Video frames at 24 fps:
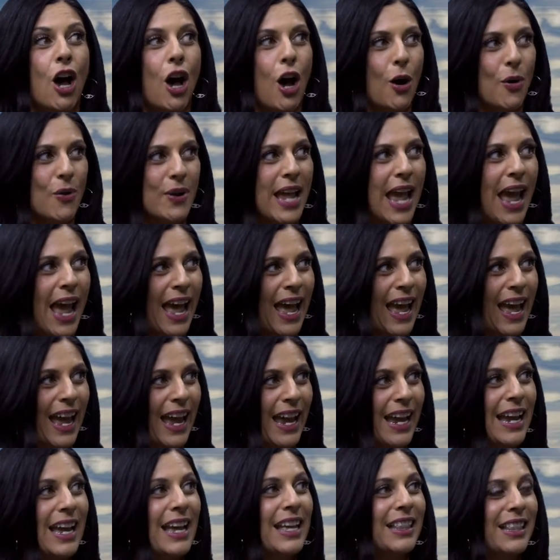
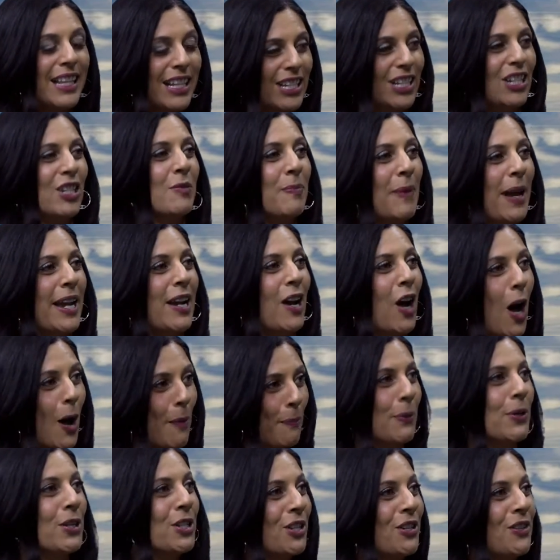okay, this is my
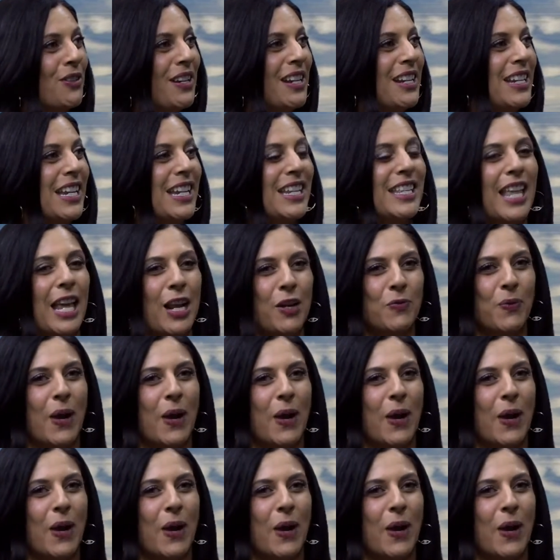opportunity? They'd